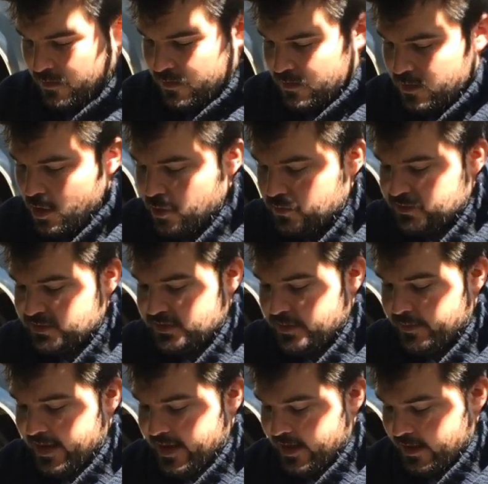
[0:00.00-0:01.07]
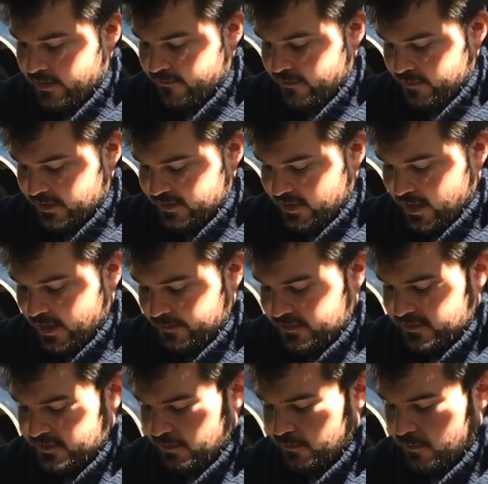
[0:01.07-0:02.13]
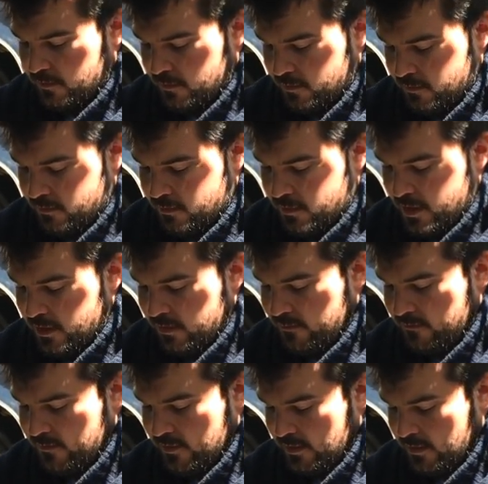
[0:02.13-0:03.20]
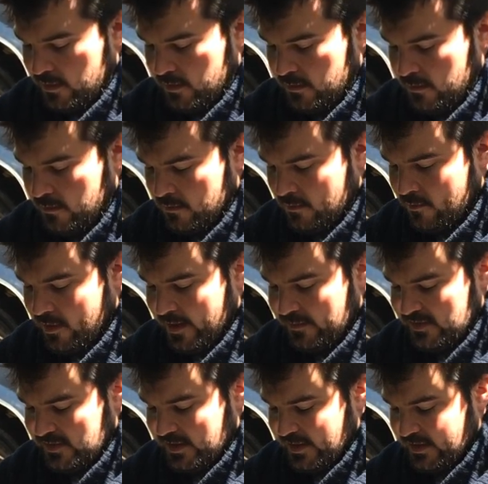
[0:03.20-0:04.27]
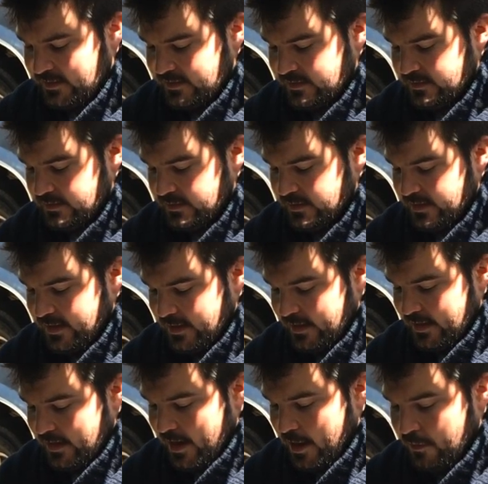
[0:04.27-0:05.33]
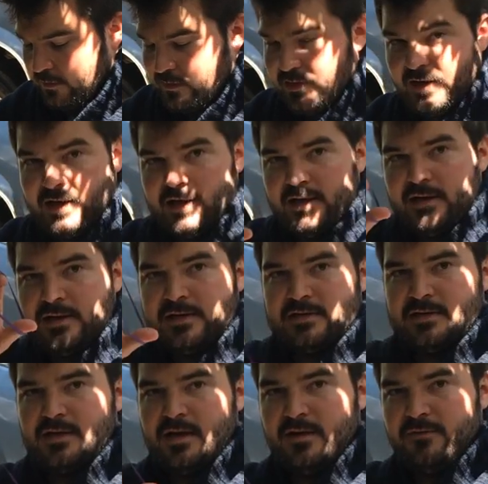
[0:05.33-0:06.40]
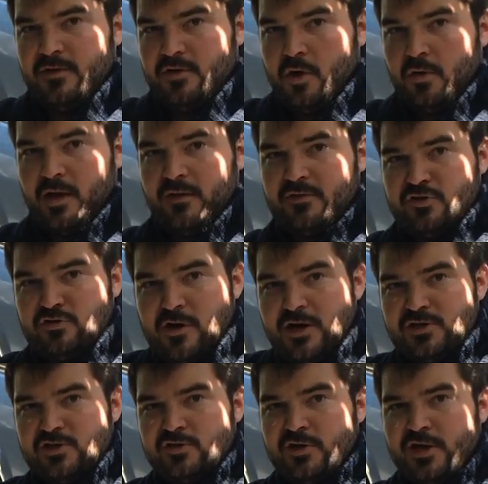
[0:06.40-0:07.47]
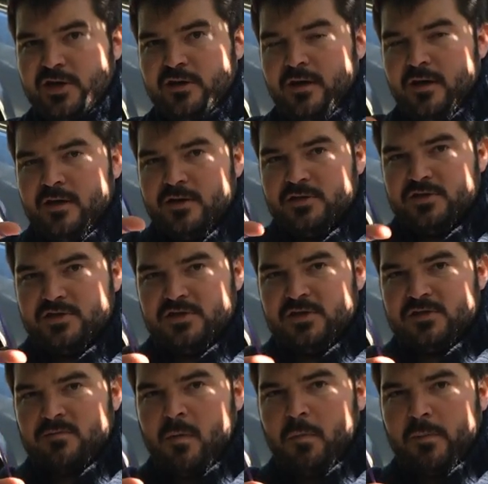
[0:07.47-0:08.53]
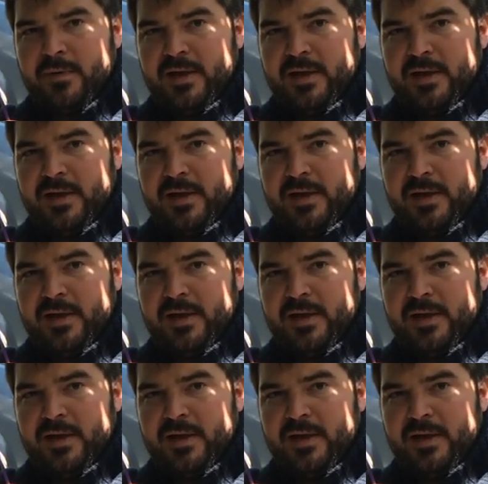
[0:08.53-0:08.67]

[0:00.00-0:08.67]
close the bag from the top so none of the grape skins can get out. And if you don't have a drawstring, just use a rubber